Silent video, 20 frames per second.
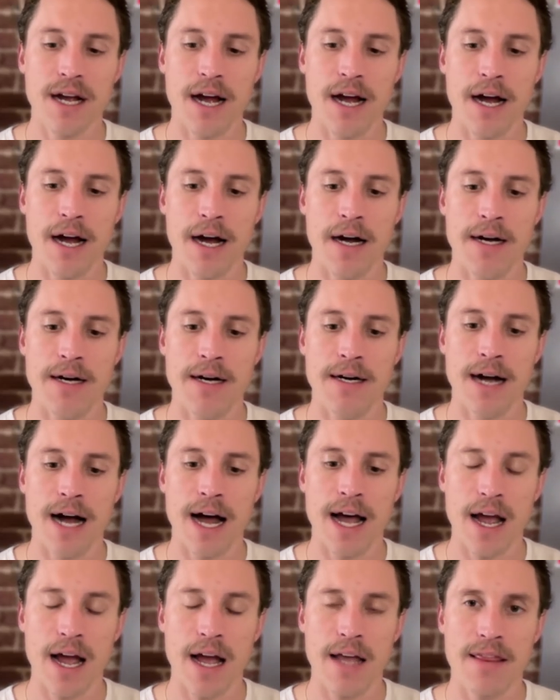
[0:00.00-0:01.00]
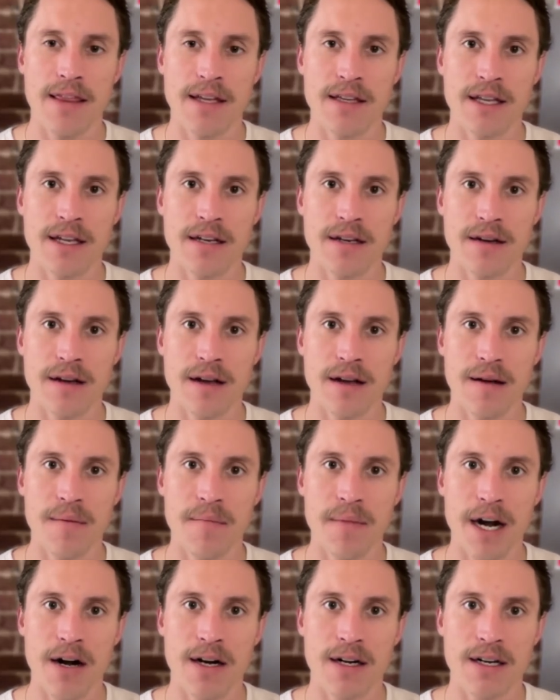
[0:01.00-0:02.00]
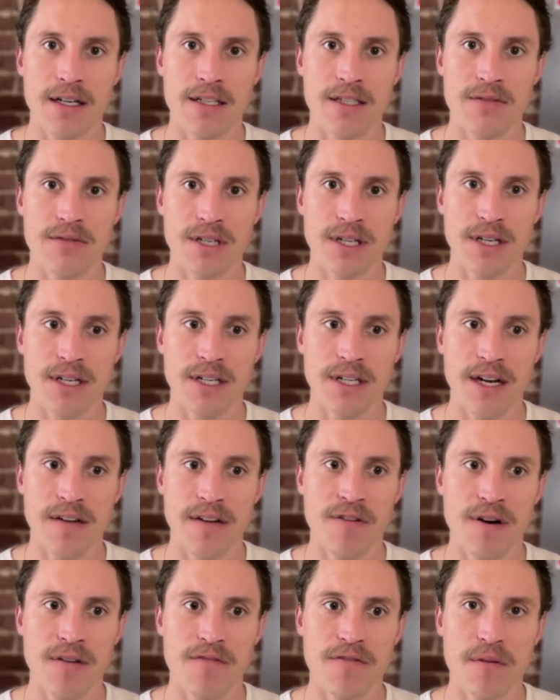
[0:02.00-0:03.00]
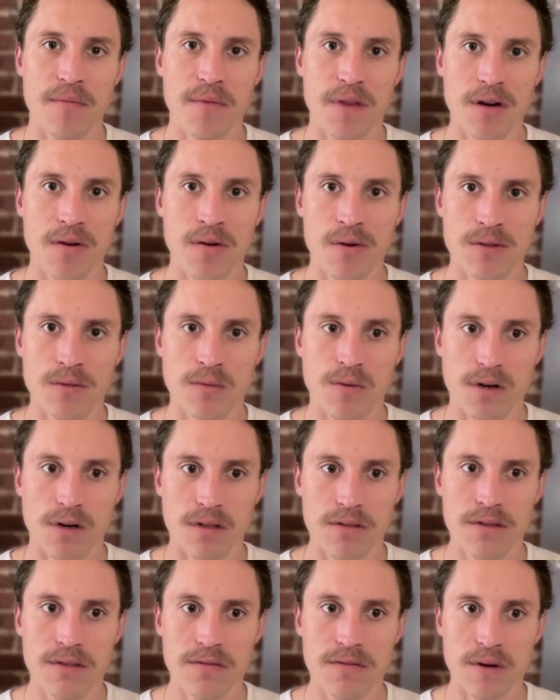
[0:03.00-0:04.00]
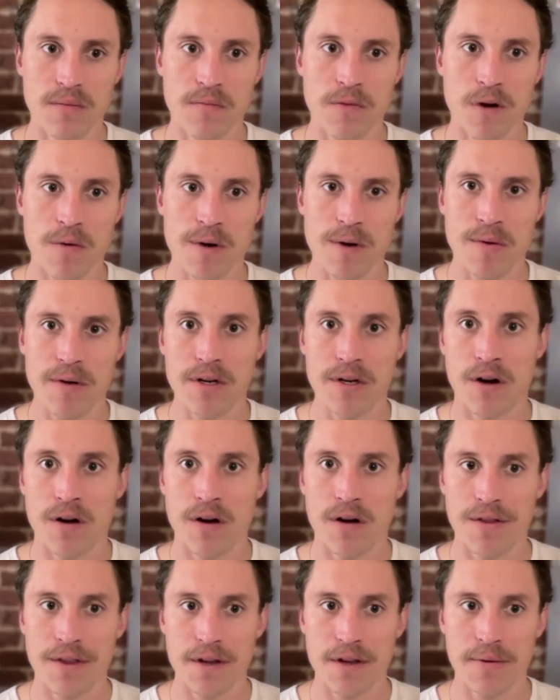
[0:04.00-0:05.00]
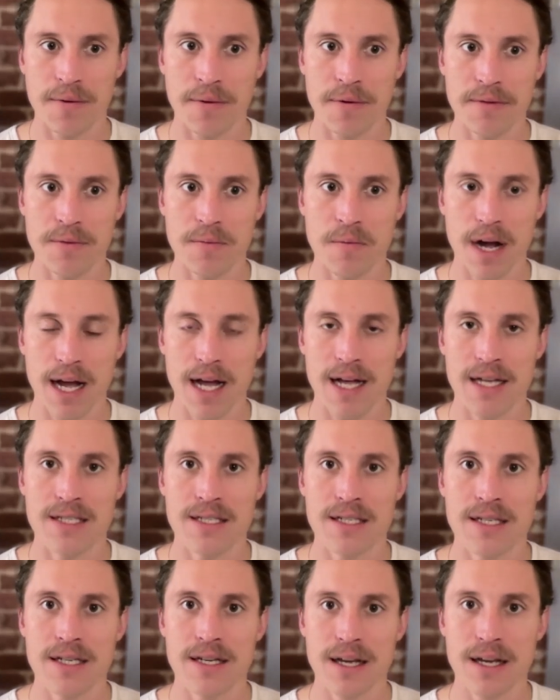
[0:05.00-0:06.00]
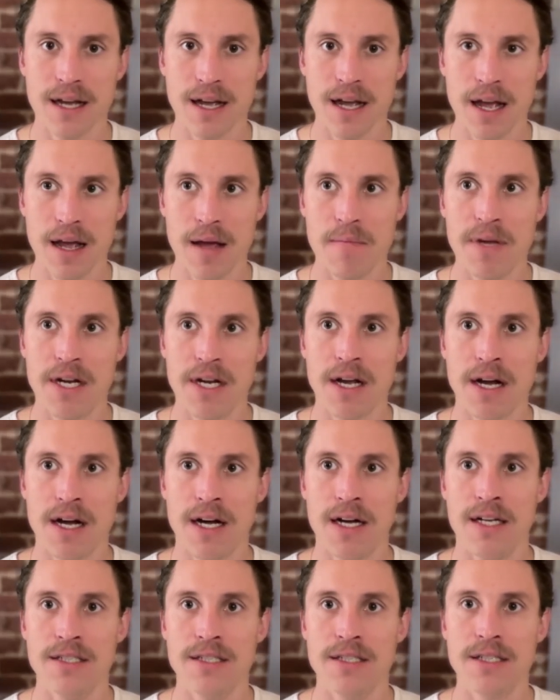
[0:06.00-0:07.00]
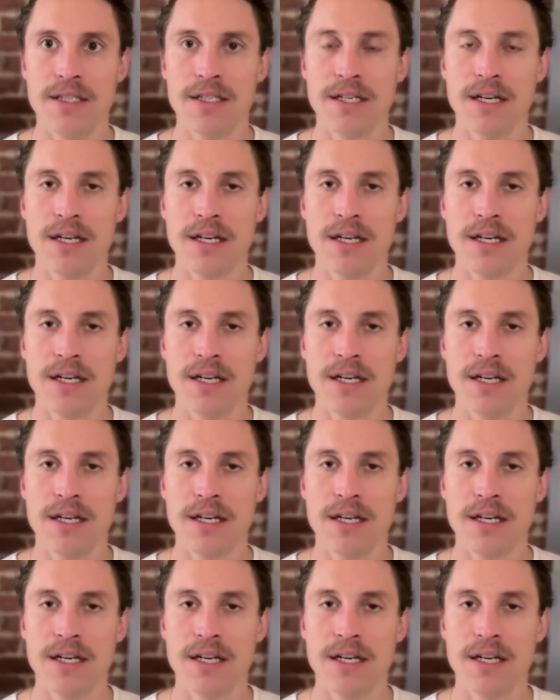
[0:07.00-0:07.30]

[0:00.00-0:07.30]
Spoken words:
I think that America is really different from the old world, from what we would call the old West, because